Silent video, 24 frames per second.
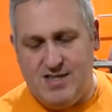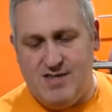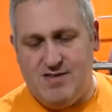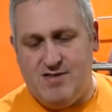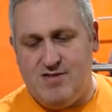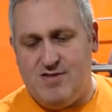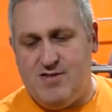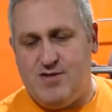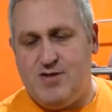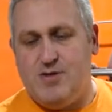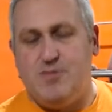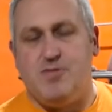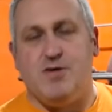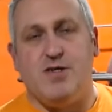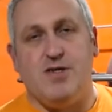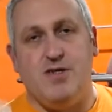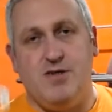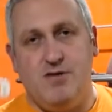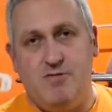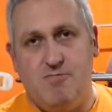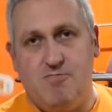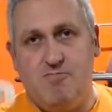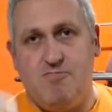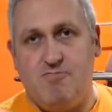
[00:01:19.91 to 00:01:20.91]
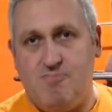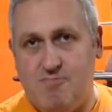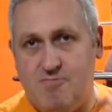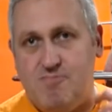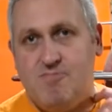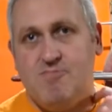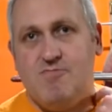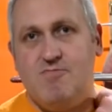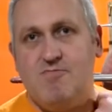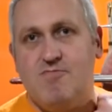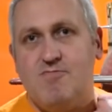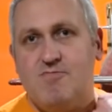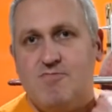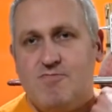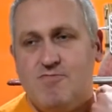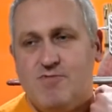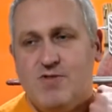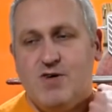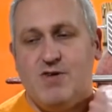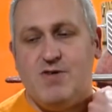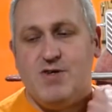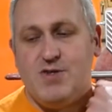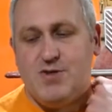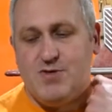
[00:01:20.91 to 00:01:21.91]
super glue,
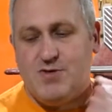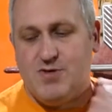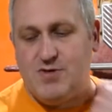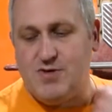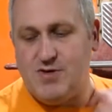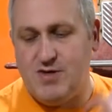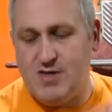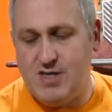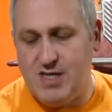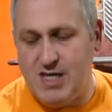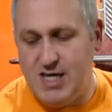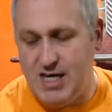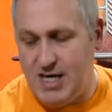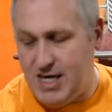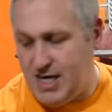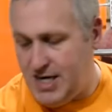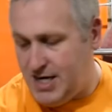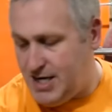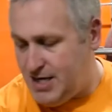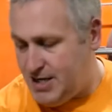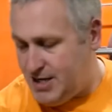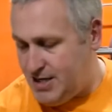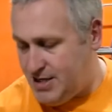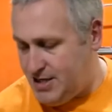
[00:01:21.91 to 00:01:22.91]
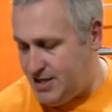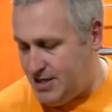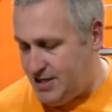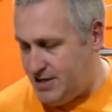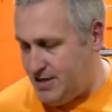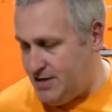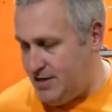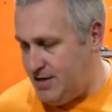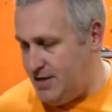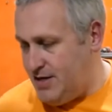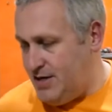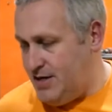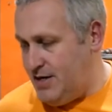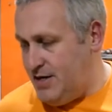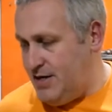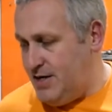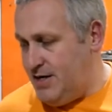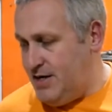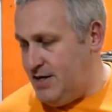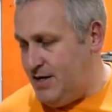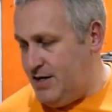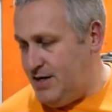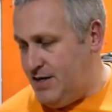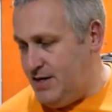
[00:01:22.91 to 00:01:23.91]
very strong, and
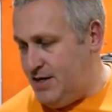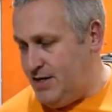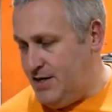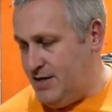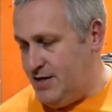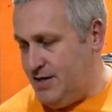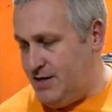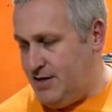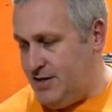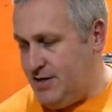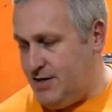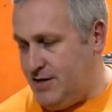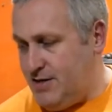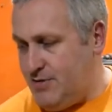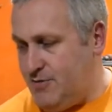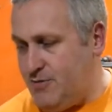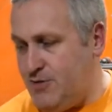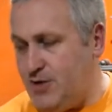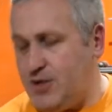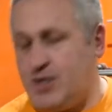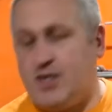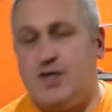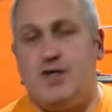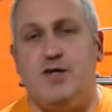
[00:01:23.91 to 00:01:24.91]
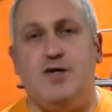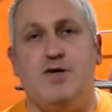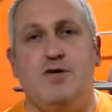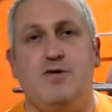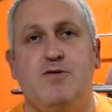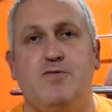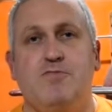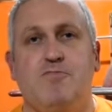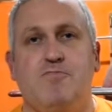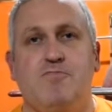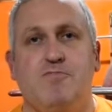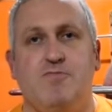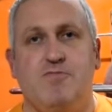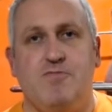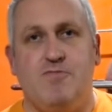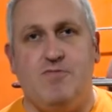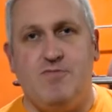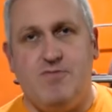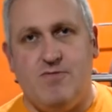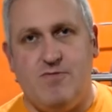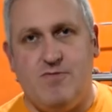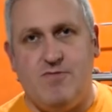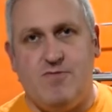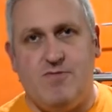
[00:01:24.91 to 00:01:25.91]
the wood glue
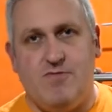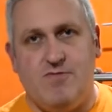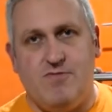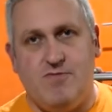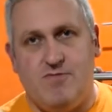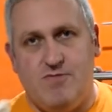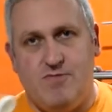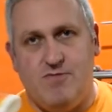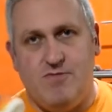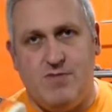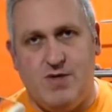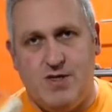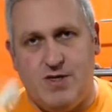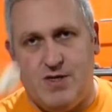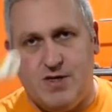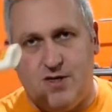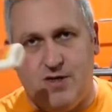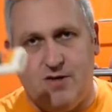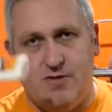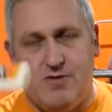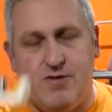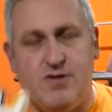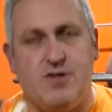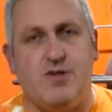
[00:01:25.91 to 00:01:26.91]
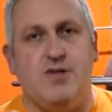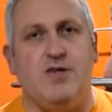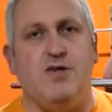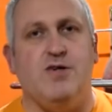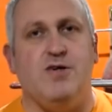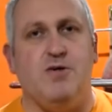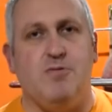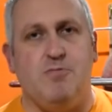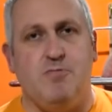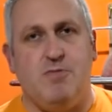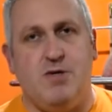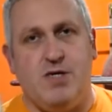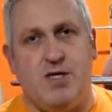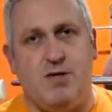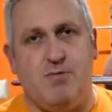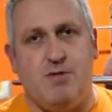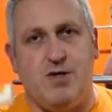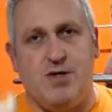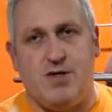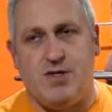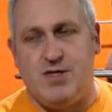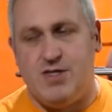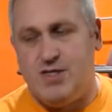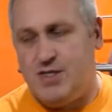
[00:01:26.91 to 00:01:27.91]
is good to do in money
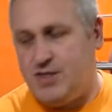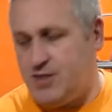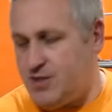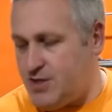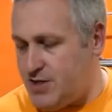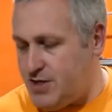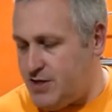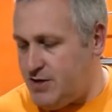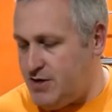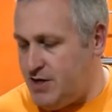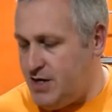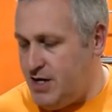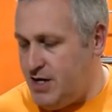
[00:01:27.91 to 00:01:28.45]
boxes. So